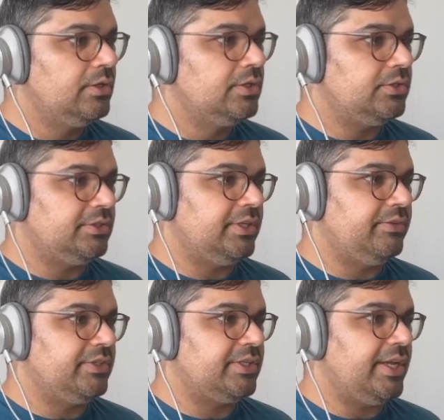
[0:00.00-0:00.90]
So let's save
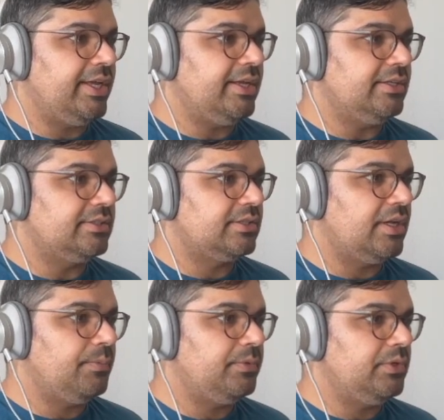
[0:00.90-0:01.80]
this as
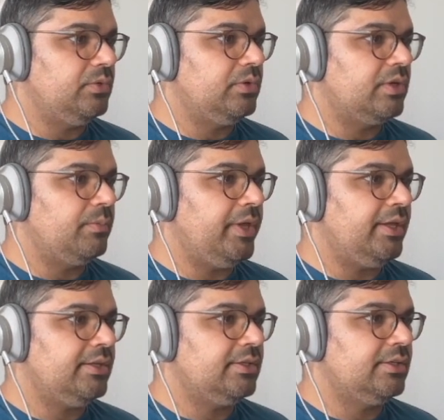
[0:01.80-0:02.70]
upload
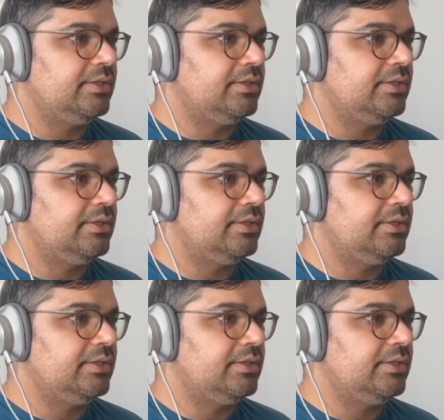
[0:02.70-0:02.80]
command.